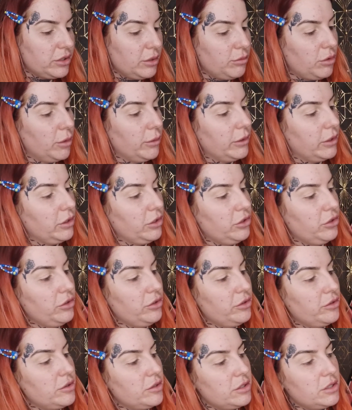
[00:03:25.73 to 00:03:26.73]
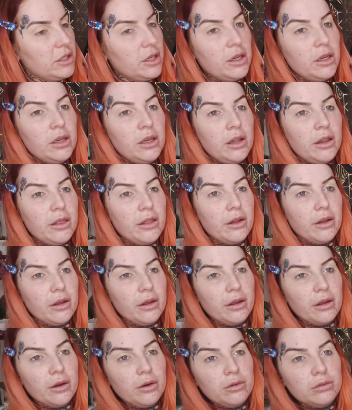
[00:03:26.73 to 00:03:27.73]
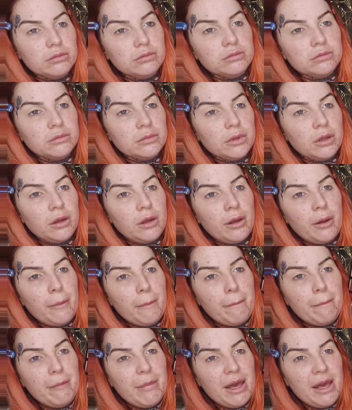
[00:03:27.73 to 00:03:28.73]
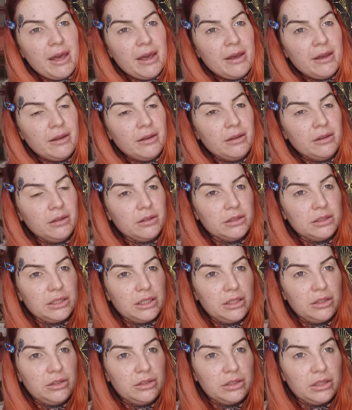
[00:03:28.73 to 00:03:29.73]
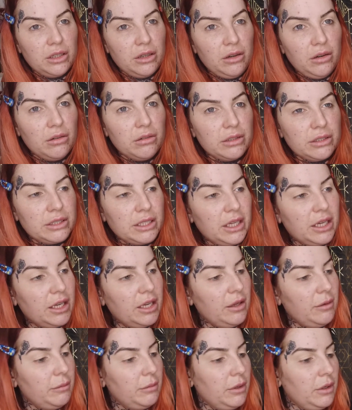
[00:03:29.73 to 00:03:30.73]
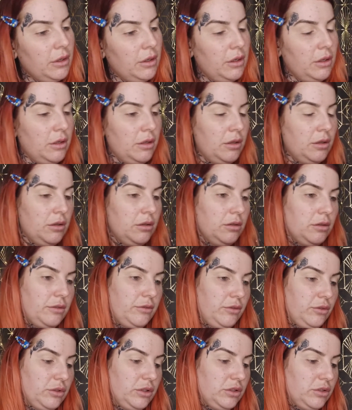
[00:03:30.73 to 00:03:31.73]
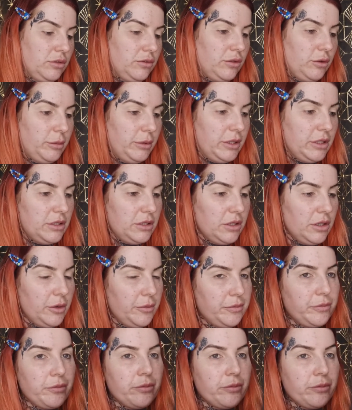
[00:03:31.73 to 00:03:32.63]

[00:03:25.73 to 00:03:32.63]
I'm probably going to use the Meh, because I use that all the time. Fold this over a bit easier.